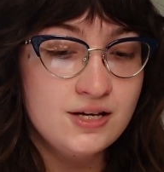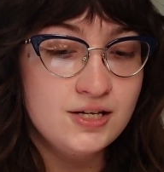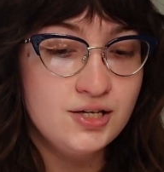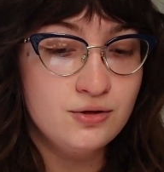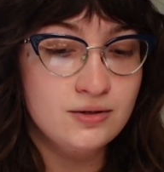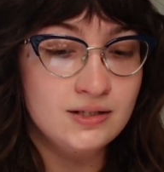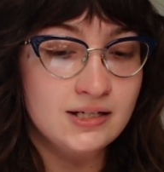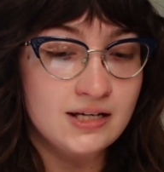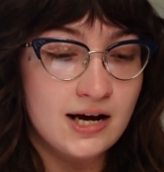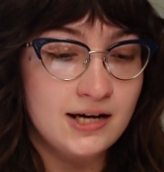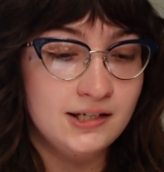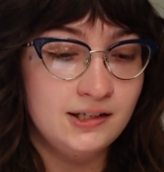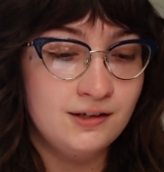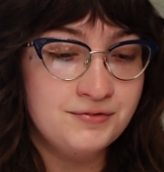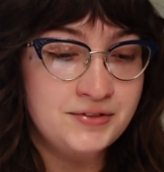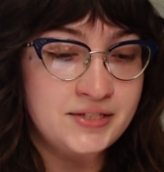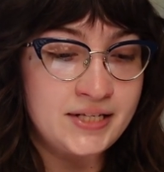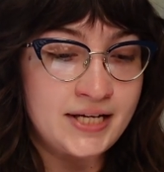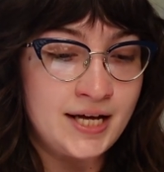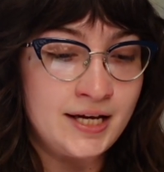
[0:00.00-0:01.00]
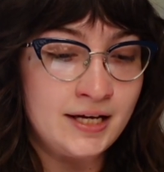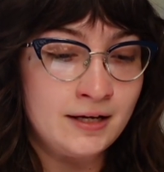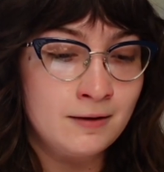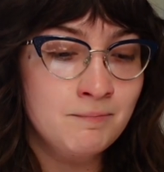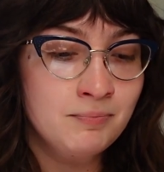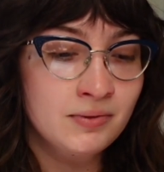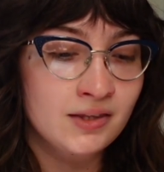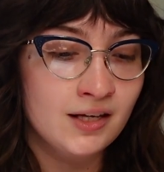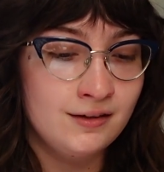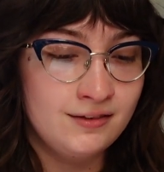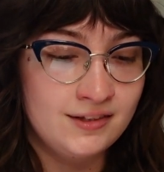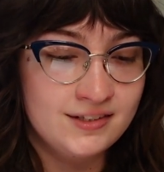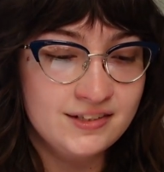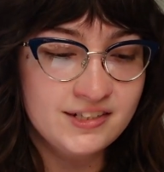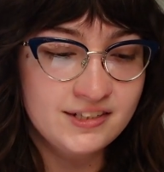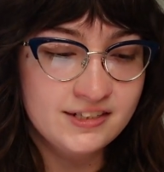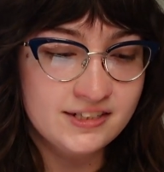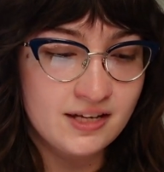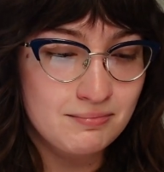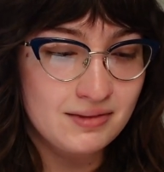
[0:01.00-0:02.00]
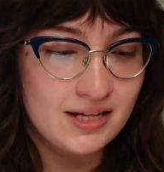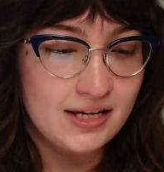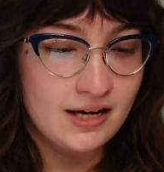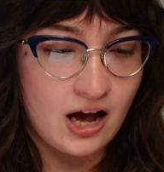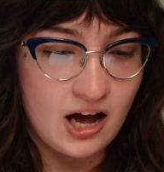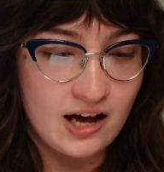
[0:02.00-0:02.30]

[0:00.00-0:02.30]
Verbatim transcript: You can kind of say, This is something